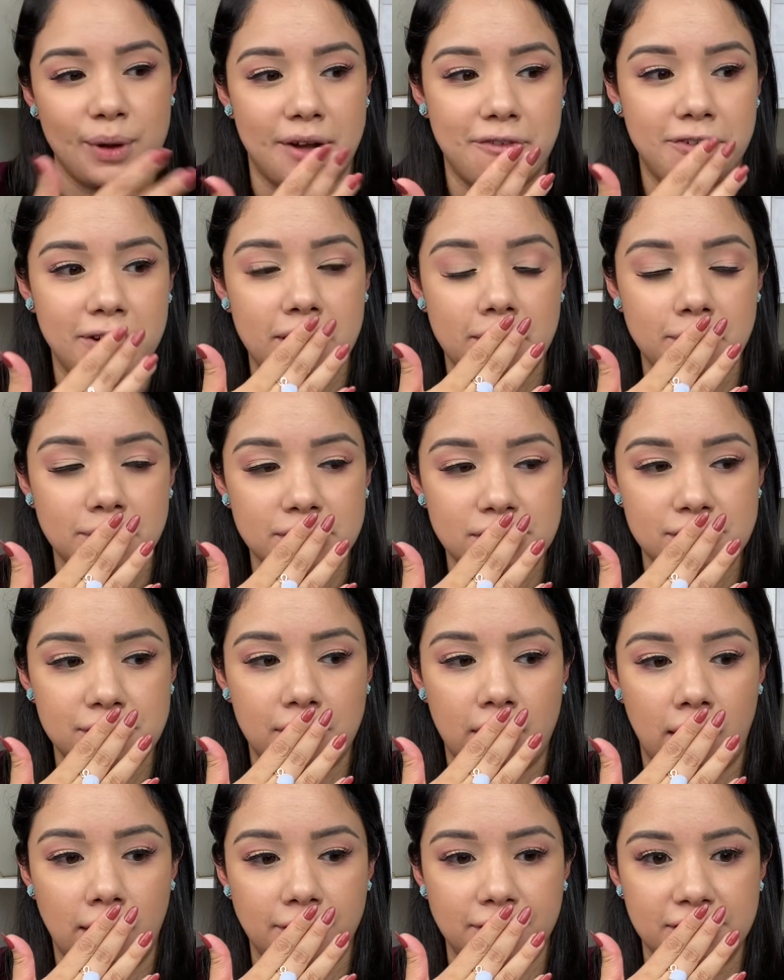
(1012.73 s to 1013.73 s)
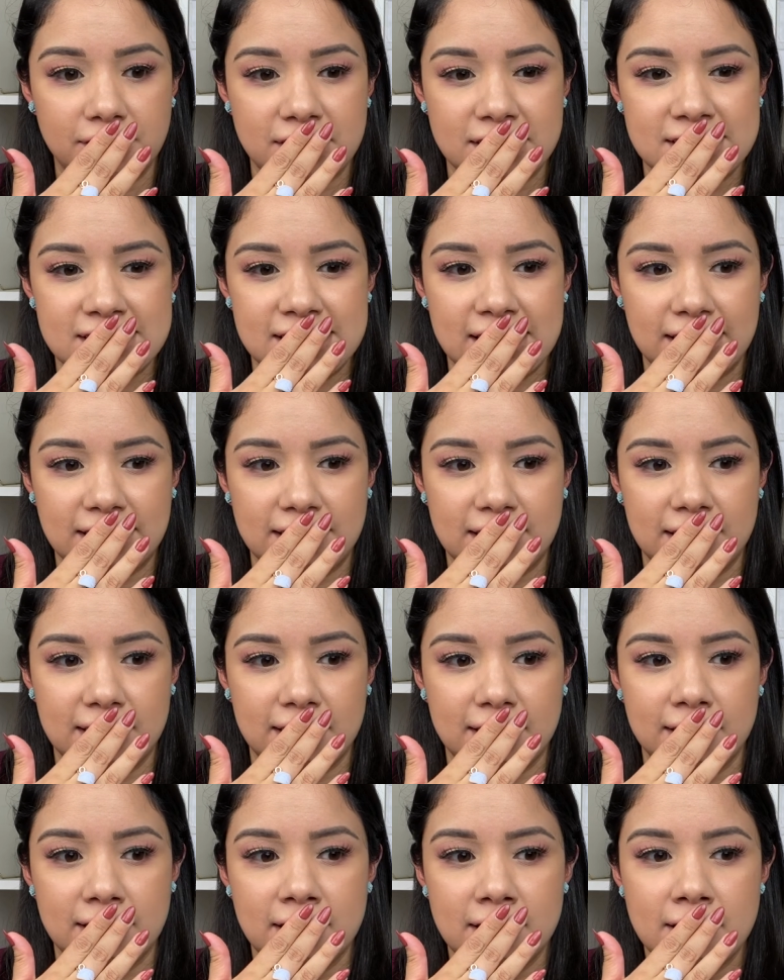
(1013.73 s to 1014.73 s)
I forget what you call it. It's like
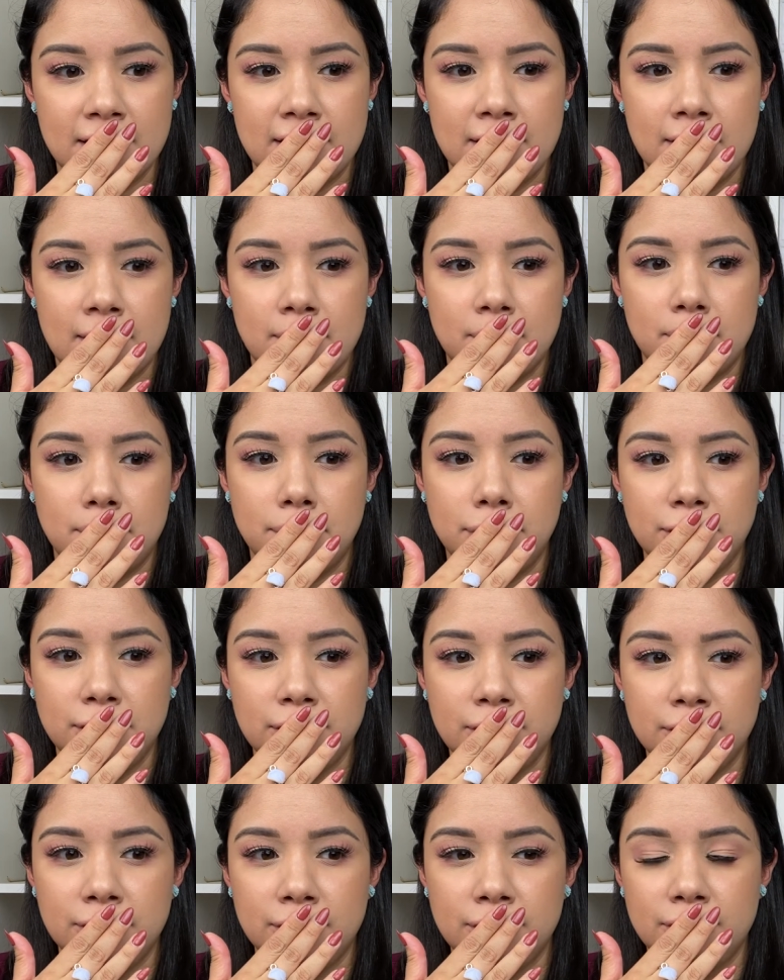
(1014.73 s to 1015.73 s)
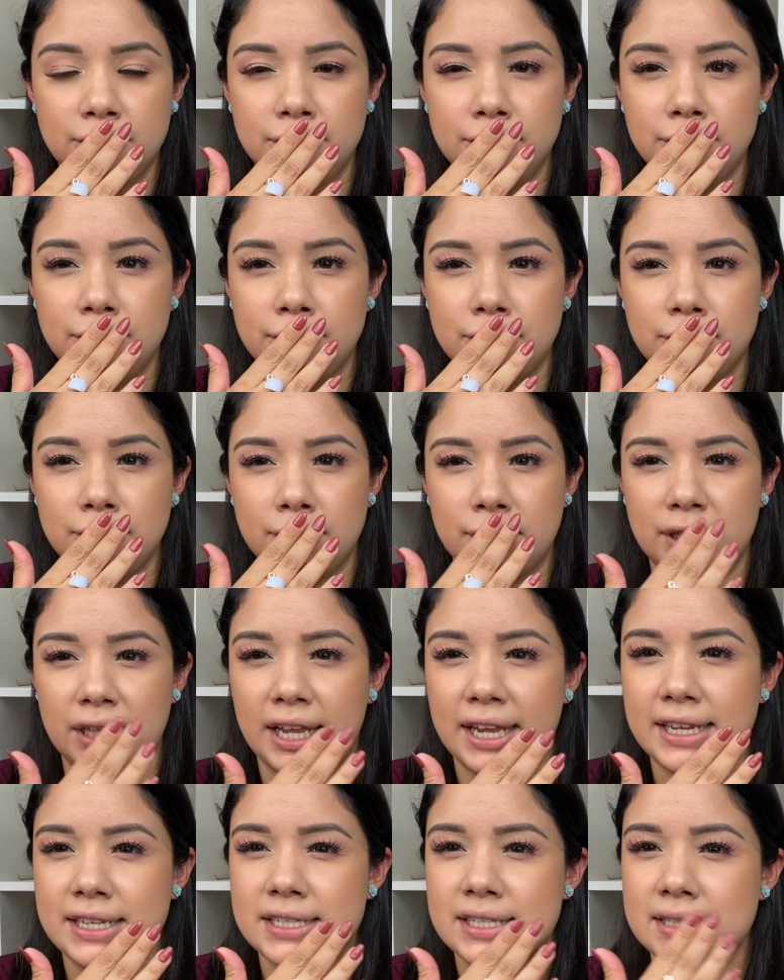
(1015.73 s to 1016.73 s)
the blue
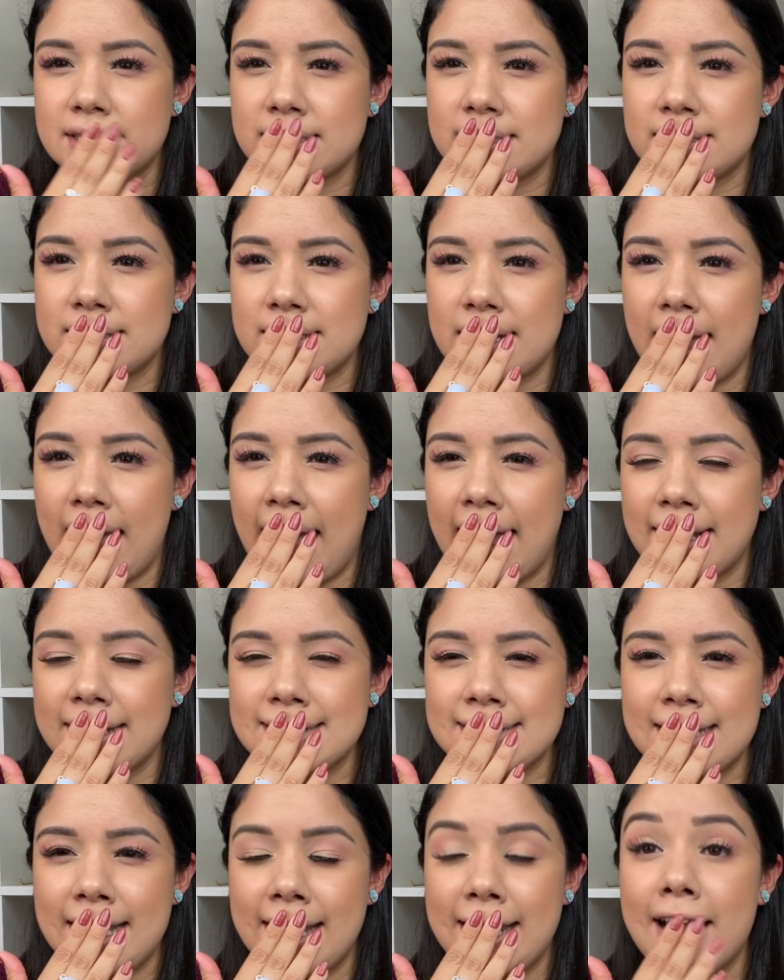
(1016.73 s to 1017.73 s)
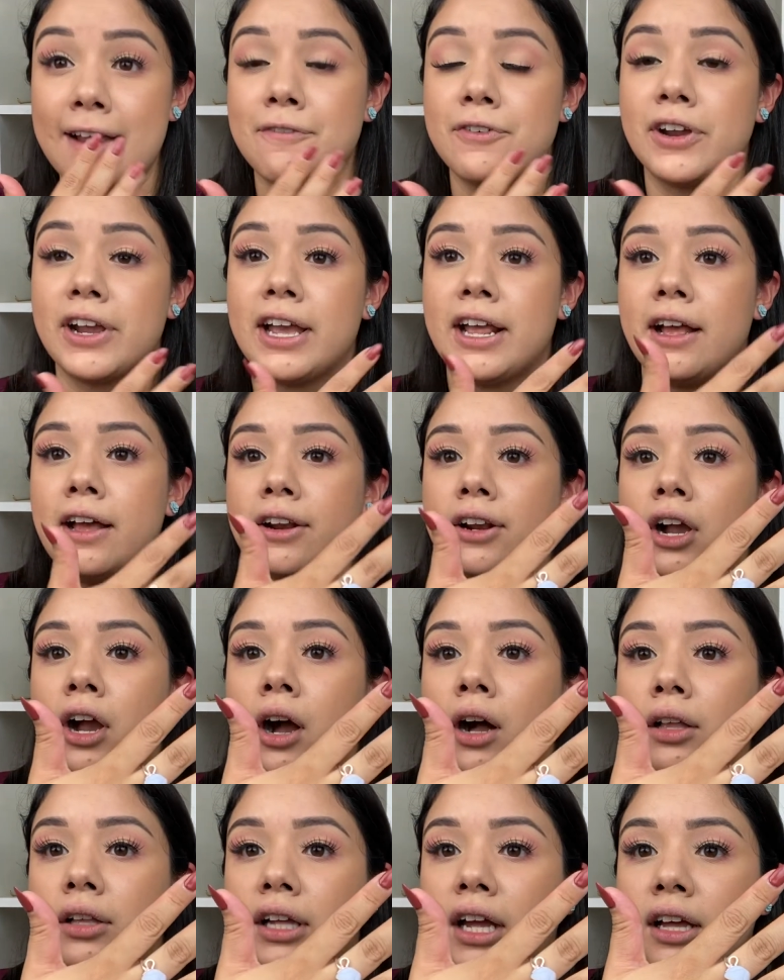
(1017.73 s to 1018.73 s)
lace agatite. I forget how to
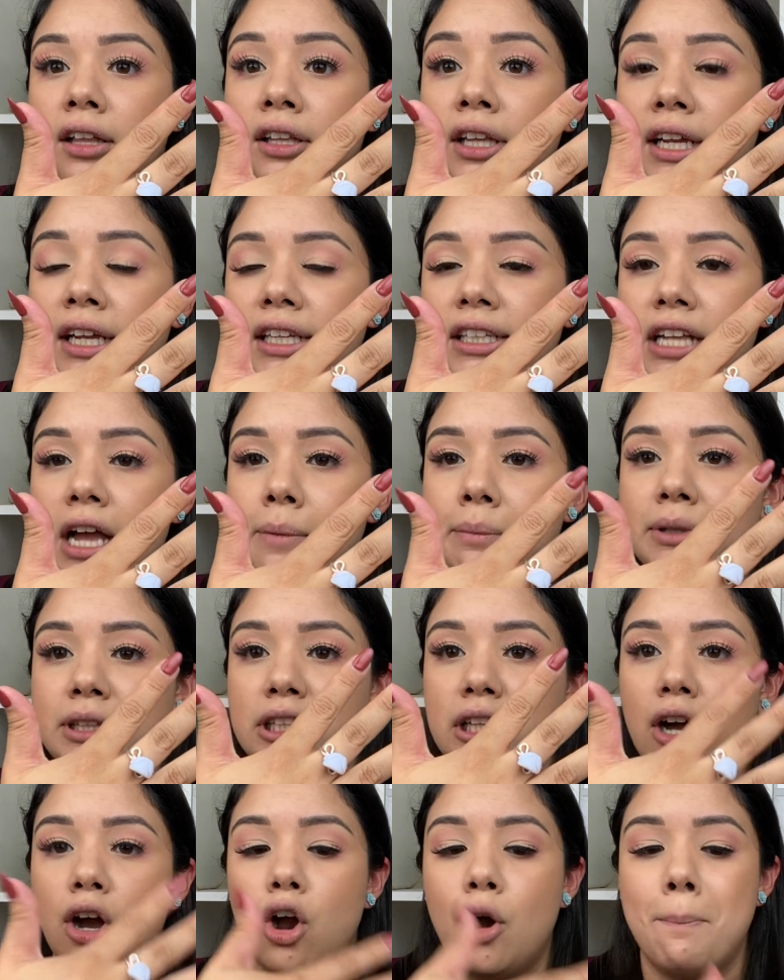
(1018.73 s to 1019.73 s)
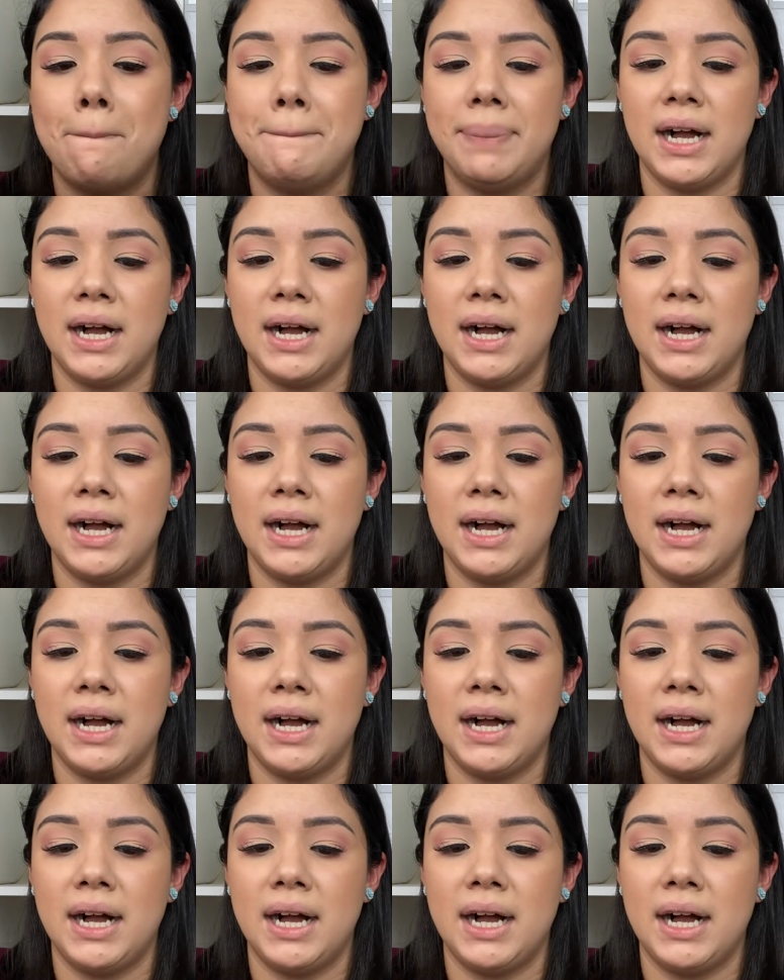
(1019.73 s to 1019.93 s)
call it. I'll link it down below.